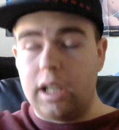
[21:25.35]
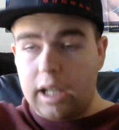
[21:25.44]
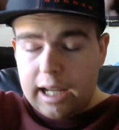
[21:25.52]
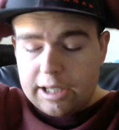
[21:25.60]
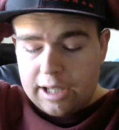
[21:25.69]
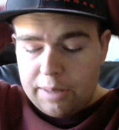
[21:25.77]

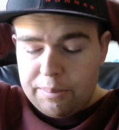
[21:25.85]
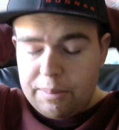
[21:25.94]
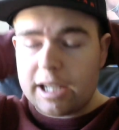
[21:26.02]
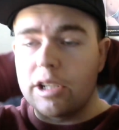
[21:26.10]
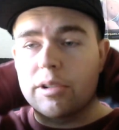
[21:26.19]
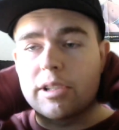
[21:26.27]
It, it
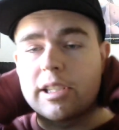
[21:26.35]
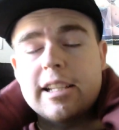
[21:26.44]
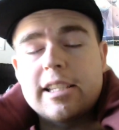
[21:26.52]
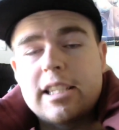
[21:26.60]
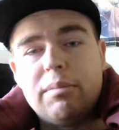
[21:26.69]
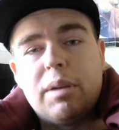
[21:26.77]
makes no
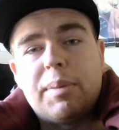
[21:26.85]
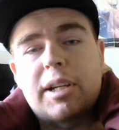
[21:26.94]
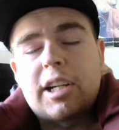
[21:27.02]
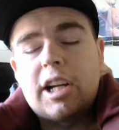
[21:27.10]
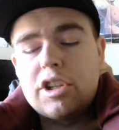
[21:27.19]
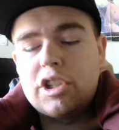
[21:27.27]
sense to me,
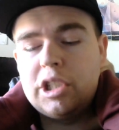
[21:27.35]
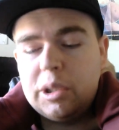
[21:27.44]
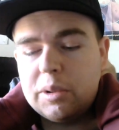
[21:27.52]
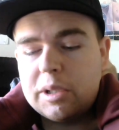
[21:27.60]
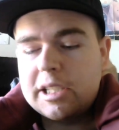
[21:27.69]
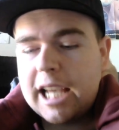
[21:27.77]
because
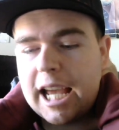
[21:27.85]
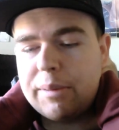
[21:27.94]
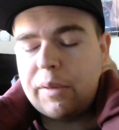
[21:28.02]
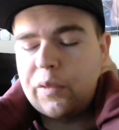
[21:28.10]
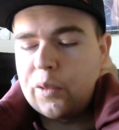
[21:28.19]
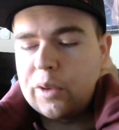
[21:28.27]
you said
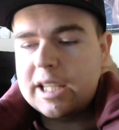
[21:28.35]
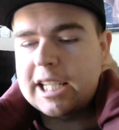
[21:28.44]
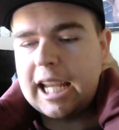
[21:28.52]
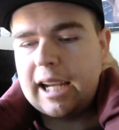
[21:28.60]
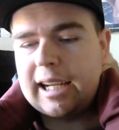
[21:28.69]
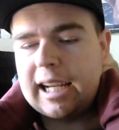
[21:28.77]
before this
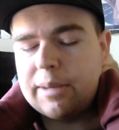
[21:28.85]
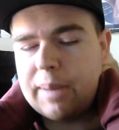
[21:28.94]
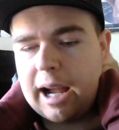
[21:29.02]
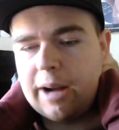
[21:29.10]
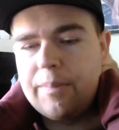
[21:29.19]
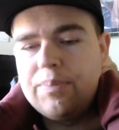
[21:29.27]
game came
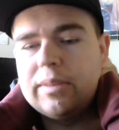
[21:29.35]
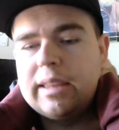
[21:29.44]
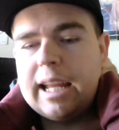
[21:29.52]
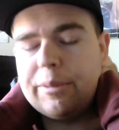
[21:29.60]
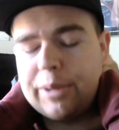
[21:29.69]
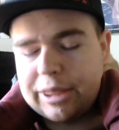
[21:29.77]
out
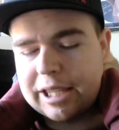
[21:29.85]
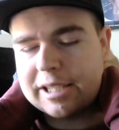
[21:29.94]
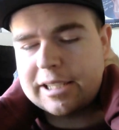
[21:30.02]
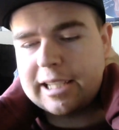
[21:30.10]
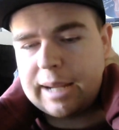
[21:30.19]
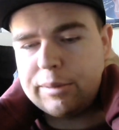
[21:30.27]
that with this
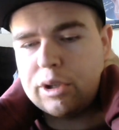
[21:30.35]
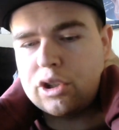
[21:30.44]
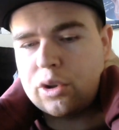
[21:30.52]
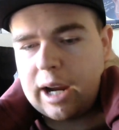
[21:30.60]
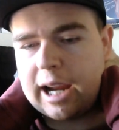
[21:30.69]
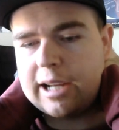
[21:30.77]
game you're
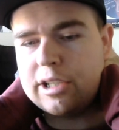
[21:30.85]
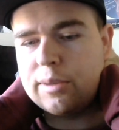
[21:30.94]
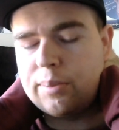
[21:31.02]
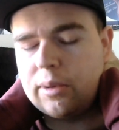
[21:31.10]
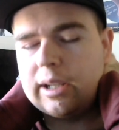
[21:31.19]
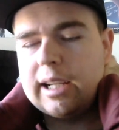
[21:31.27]
trying to
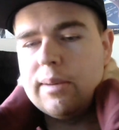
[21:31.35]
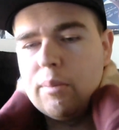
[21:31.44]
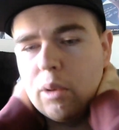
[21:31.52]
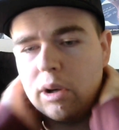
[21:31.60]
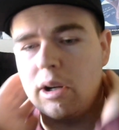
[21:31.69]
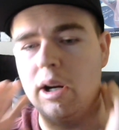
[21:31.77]
bring in
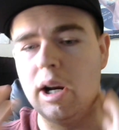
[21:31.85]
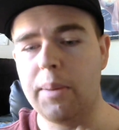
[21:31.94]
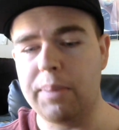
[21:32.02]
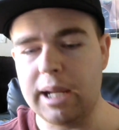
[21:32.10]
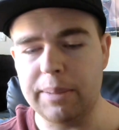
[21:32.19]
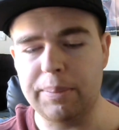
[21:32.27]
more
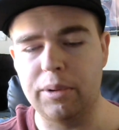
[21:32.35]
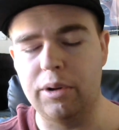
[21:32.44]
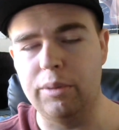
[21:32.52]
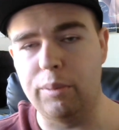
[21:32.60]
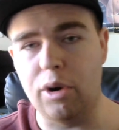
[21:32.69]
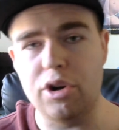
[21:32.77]

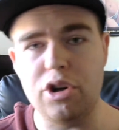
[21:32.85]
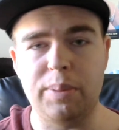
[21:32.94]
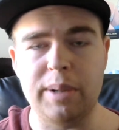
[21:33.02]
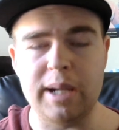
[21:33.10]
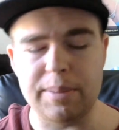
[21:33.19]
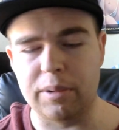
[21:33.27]
people, more new
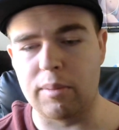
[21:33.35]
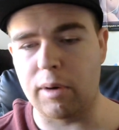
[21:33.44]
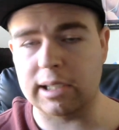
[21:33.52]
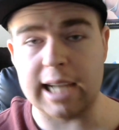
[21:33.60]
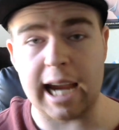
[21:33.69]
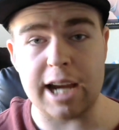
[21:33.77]
people, more
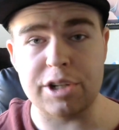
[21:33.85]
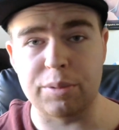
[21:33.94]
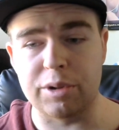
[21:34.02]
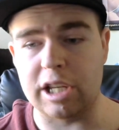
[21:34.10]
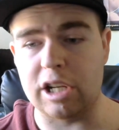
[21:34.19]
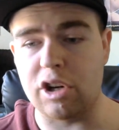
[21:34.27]

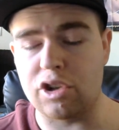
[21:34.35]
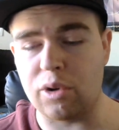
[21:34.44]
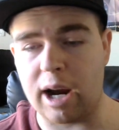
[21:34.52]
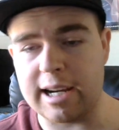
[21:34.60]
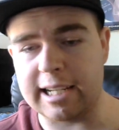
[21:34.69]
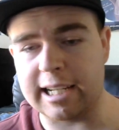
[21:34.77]
casuals, and you're
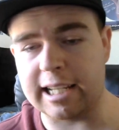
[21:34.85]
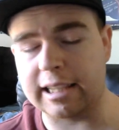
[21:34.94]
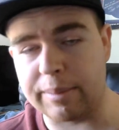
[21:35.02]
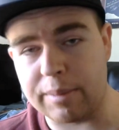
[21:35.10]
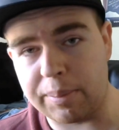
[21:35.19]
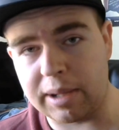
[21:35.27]
trying to get
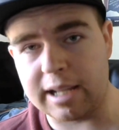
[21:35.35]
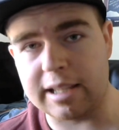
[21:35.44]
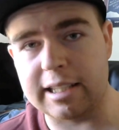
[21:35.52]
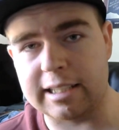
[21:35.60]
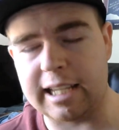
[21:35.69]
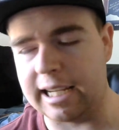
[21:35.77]
them to play
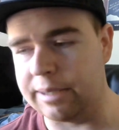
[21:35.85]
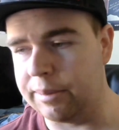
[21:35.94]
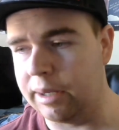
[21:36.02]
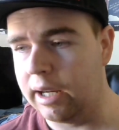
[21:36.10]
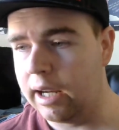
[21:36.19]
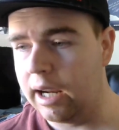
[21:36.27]
the game
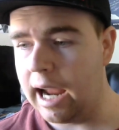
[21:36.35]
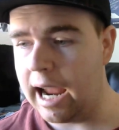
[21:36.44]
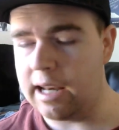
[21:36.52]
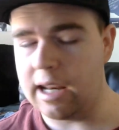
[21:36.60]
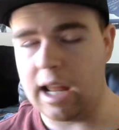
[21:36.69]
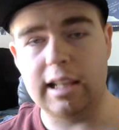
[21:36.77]

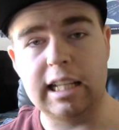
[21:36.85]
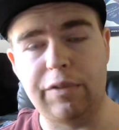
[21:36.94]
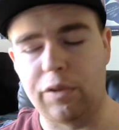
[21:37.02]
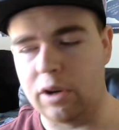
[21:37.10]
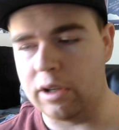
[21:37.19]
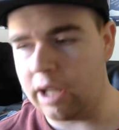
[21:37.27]
and not leave
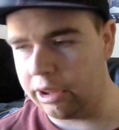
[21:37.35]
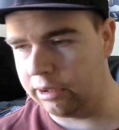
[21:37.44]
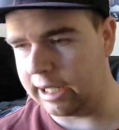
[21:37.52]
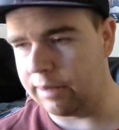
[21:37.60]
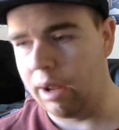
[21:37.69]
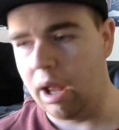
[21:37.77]
for another
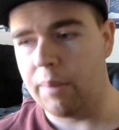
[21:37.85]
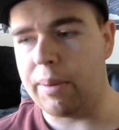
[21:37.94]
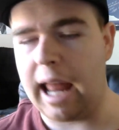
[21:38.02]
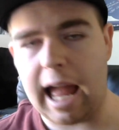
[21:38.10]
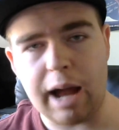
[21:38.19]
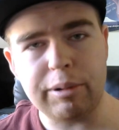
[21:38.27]
game. But
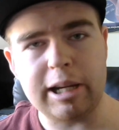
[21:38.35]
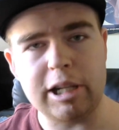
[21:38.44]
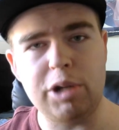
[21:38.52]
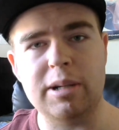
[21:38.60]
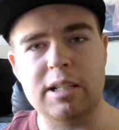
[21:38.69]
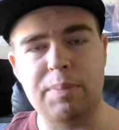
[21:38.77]
how can
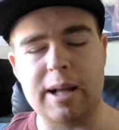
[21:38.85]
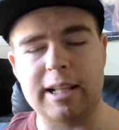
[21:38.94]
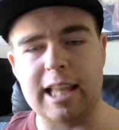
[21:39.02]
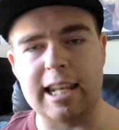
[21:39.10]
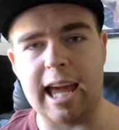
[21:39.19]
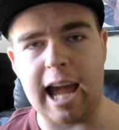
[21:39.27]
you expect
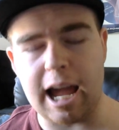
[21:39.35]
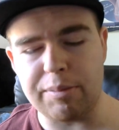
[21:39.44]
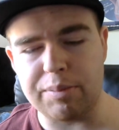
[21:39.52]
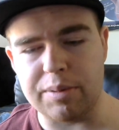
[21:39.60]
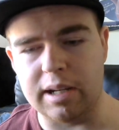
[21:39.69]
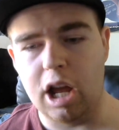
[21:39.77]
that to
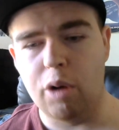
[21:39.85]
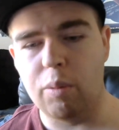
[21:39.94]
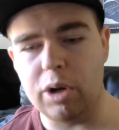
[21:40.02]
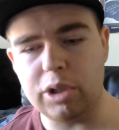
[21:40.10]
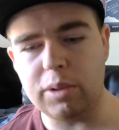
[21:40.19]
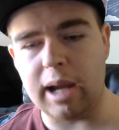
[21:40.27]
happen
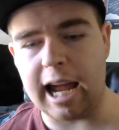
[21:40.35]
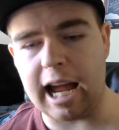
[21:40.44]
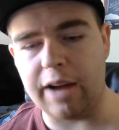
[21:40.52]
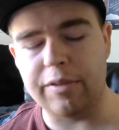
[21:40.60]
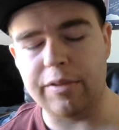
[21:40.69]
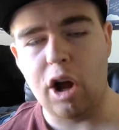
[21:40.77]
when you
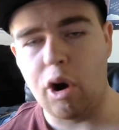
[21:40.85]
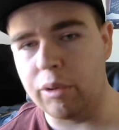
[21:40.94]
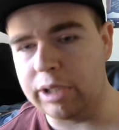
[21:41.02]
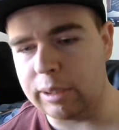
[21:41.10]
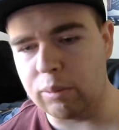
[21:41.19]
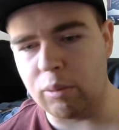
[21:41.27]
have
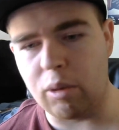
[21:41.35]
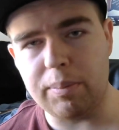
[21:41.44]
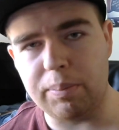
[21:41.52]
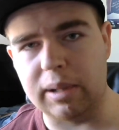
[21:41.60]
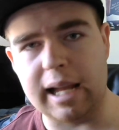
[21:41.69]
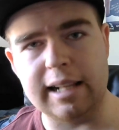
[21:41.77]
only one
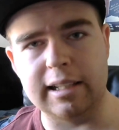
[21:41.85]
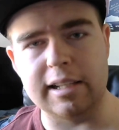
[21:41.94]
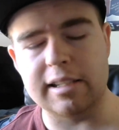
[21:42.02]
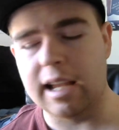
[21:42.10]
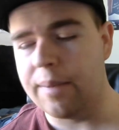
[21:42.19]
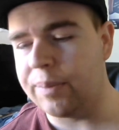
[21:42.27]

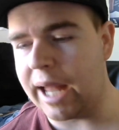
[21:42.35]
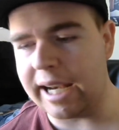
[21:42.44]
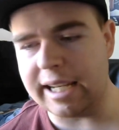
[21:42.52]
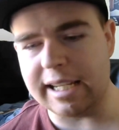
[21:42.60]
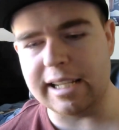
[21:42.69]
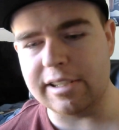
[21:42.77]
playlist that
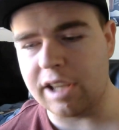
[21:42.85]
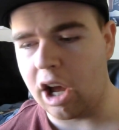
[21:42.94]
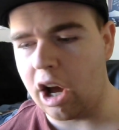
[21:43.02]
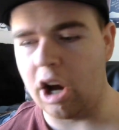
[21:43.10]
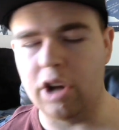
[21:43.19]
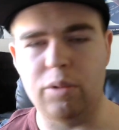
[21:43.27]
is
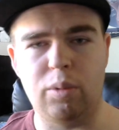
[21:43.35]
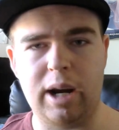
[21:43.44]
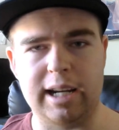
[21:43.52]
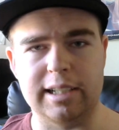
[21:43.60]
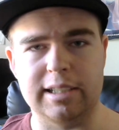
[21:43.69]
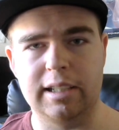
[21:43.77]

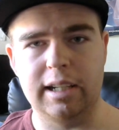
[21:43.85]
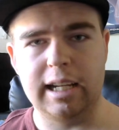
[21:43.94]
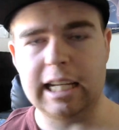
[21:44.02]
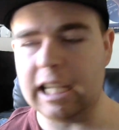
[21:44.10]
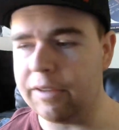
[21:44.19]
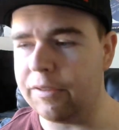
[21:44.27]
unranked?
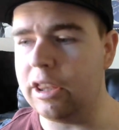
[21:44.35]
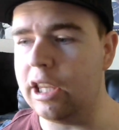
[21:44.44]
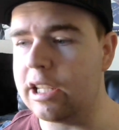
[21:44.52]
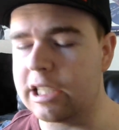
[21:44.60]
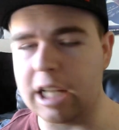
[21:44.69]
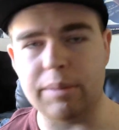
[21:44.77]
Even
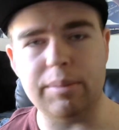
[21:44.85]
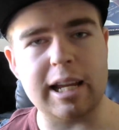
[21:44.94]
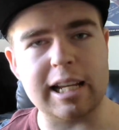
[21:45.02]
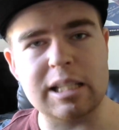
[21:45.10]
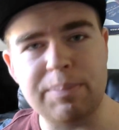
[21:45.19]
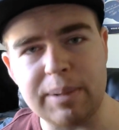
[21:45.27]
the double
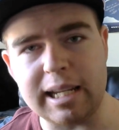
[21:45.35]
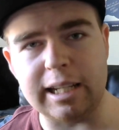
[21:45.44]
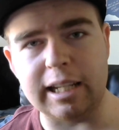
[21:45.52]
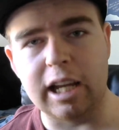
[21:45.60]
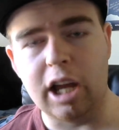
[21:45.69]
X P